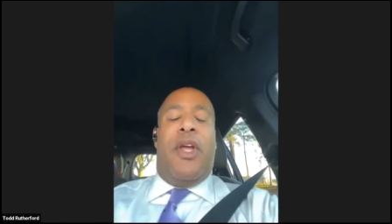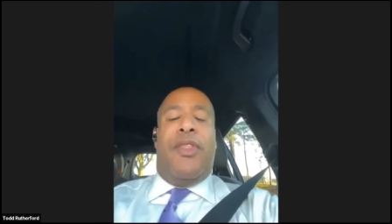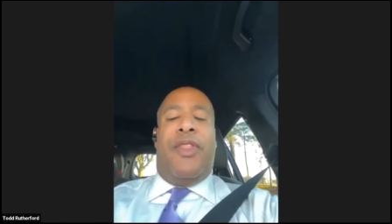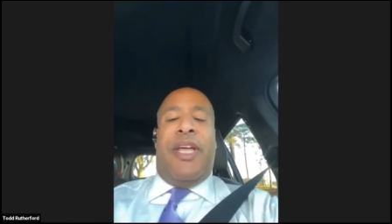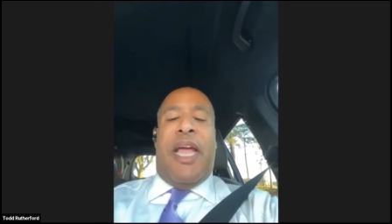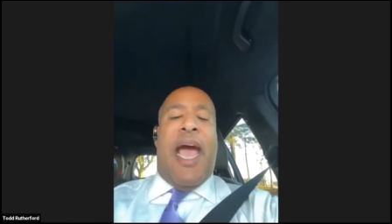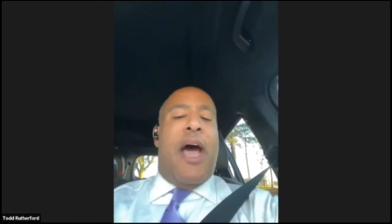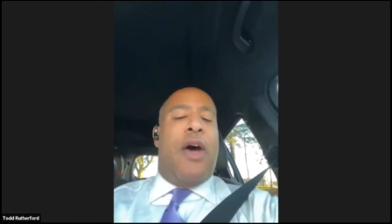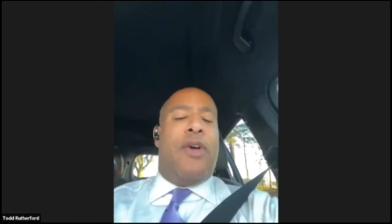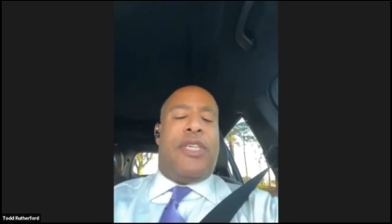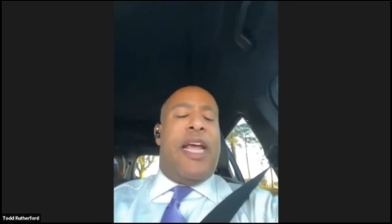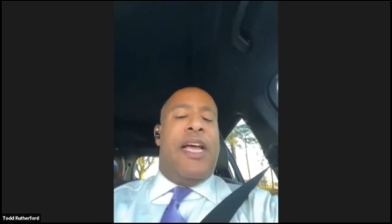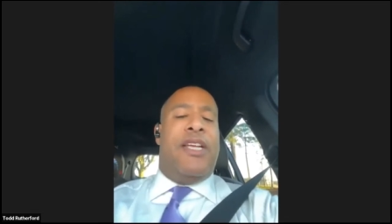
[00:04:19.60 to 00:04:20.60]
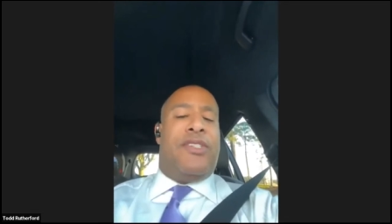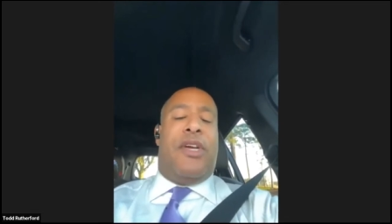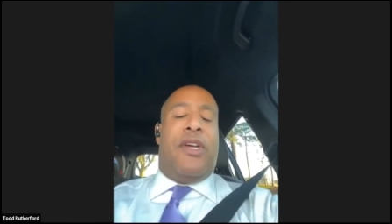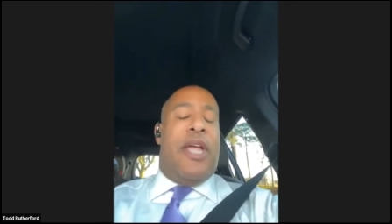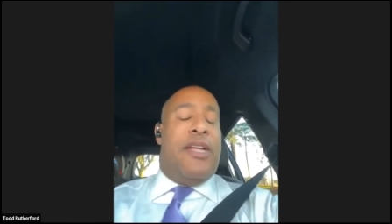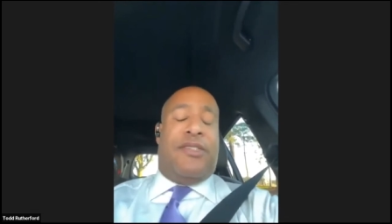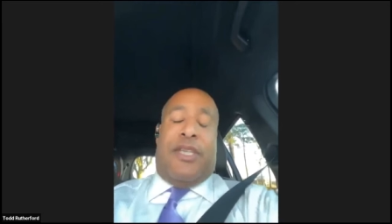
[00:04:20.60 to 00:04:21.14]
The House has
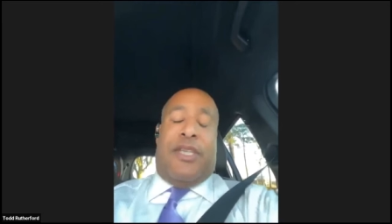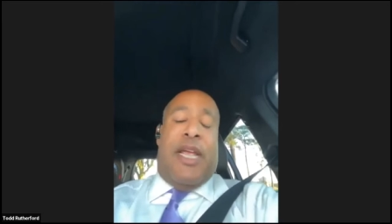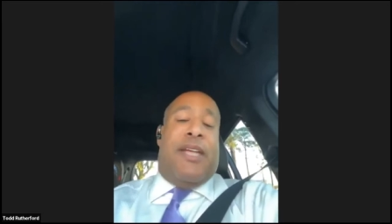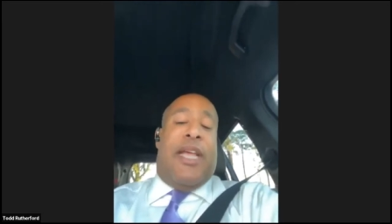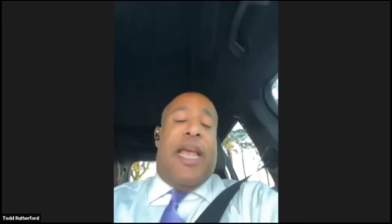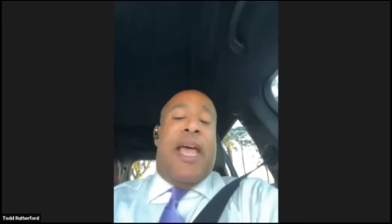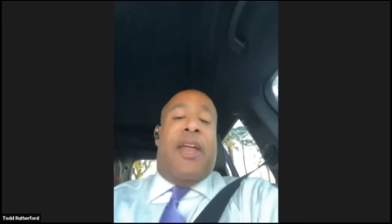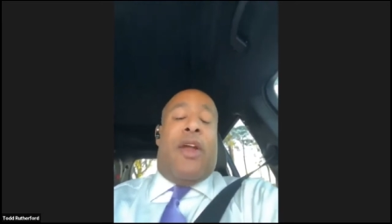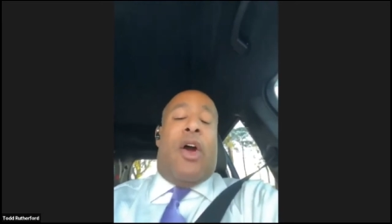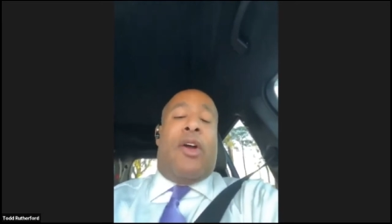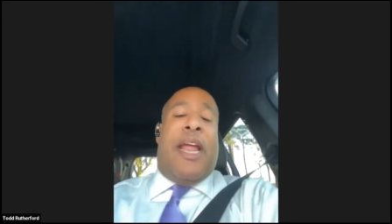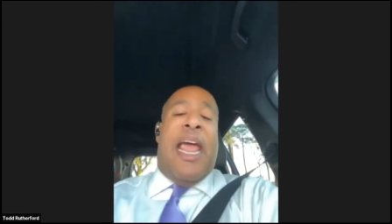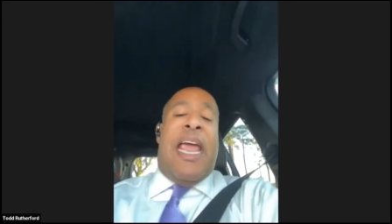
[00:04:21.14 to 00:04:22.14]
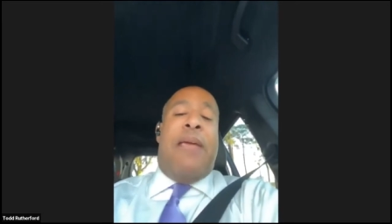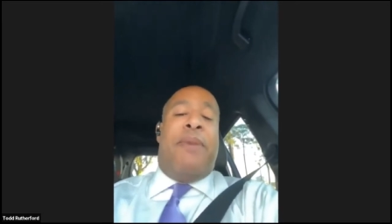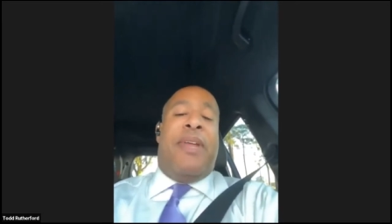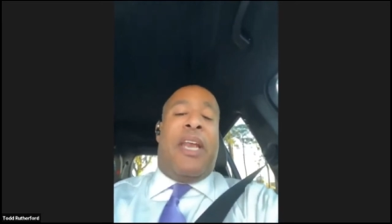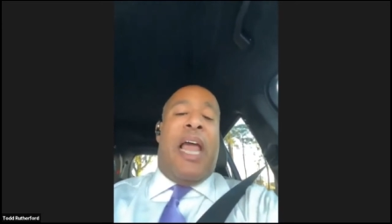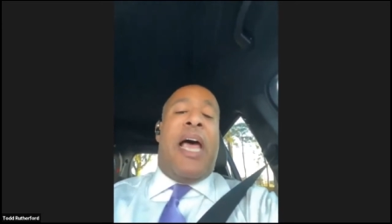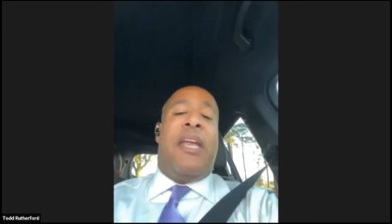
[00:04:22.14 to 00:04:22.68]
has has had our game in
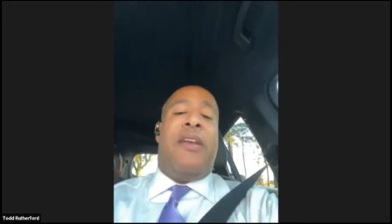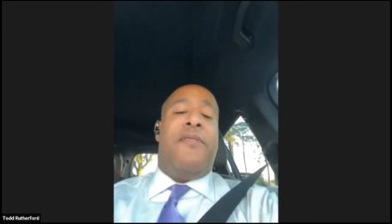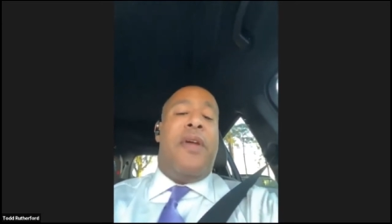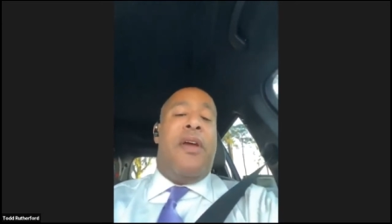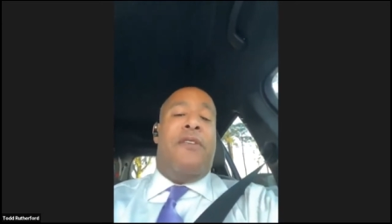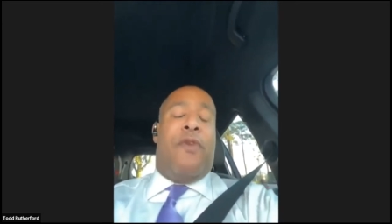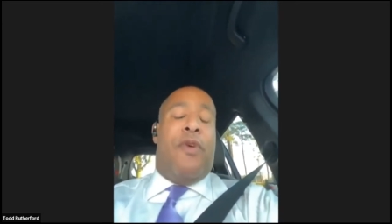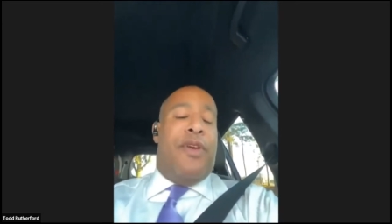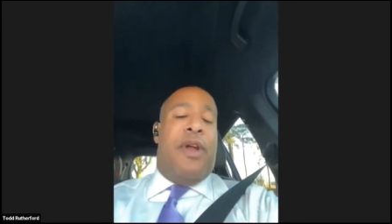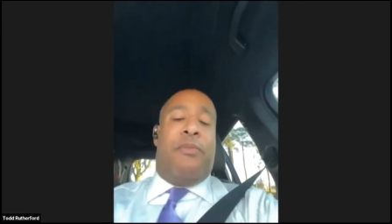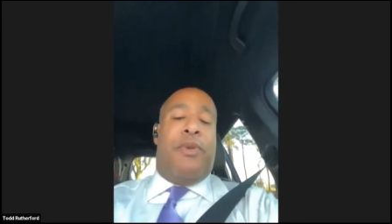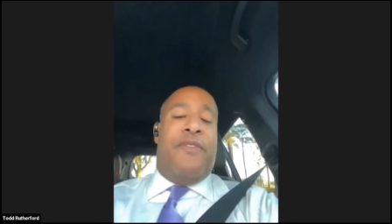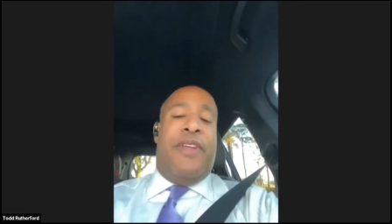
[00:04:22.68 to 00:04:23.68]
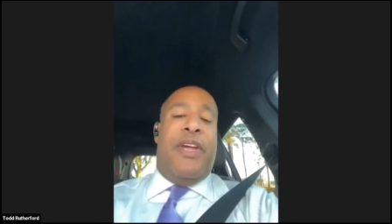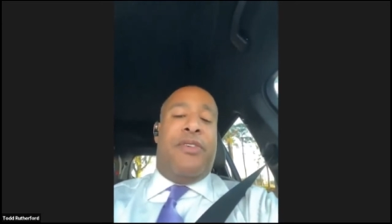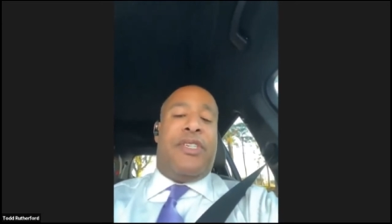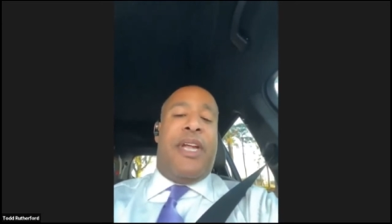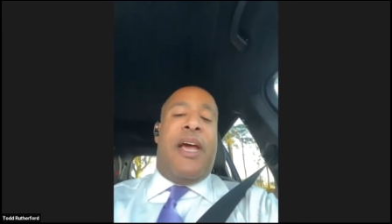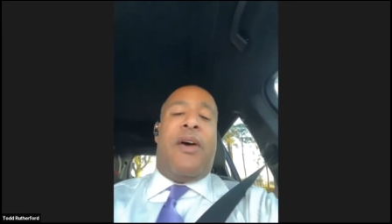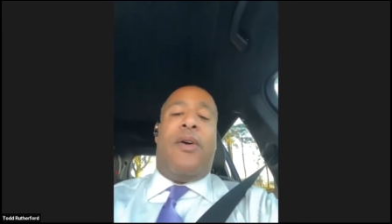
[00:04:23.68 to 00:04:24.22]
line for a number of years
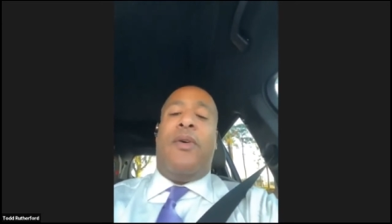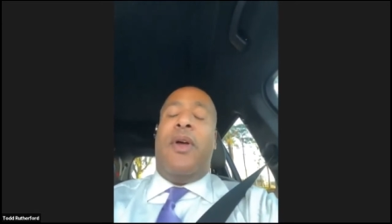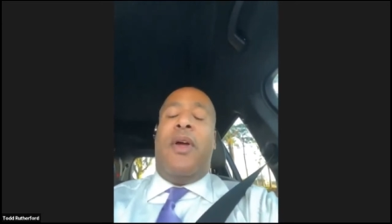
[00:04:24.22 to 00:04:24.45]
now.